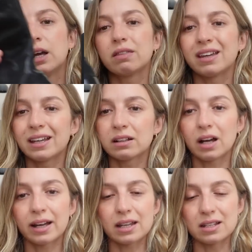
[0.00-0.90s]
The heel
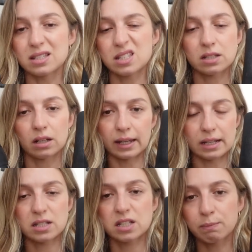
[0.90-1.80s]
height is
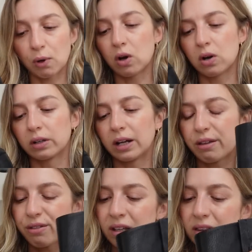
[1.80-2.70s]
like spot on. I
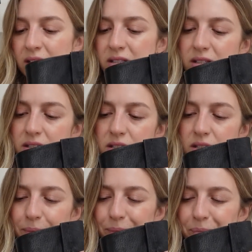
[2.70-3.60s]
think this
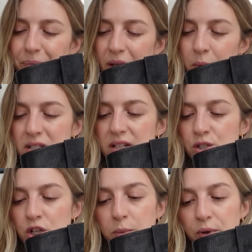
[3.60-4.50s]
is, I want to say
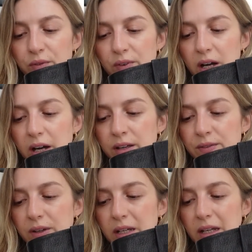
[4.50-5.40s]
2.5,
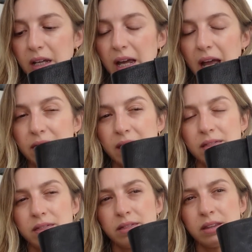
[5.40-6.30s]
and
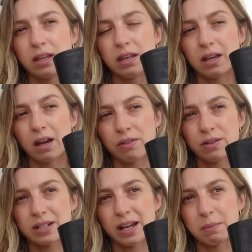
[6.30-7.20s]
then the other
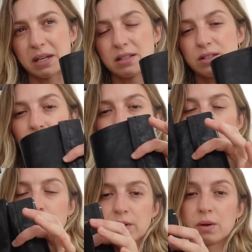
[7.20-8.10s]
Tabbies, you know,
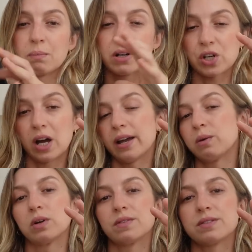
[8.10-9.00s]
the much higher
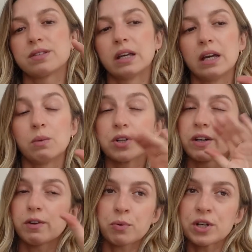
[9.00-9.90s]
ones, which
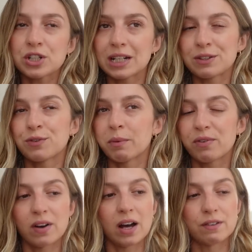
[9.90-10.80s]
I've appreciated from
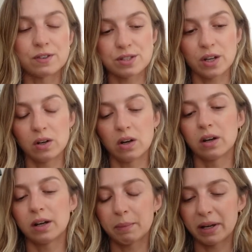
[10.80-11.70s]
afar for so
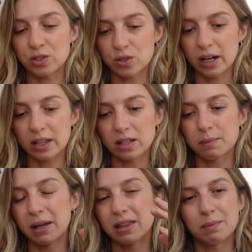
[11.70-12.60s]
long, but I tried
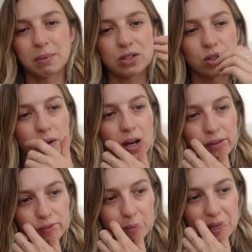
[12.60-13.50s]
them and they're a bit too high
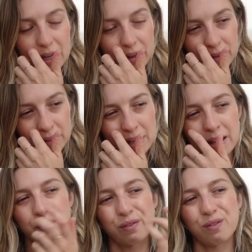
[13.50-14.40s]
for me. I think they're
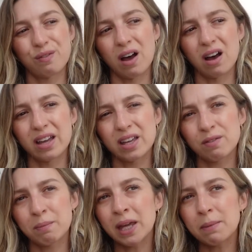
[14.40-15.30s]
like
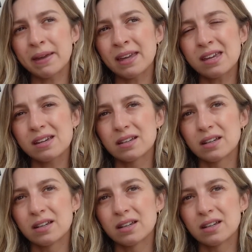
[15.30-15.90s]
5 maybe.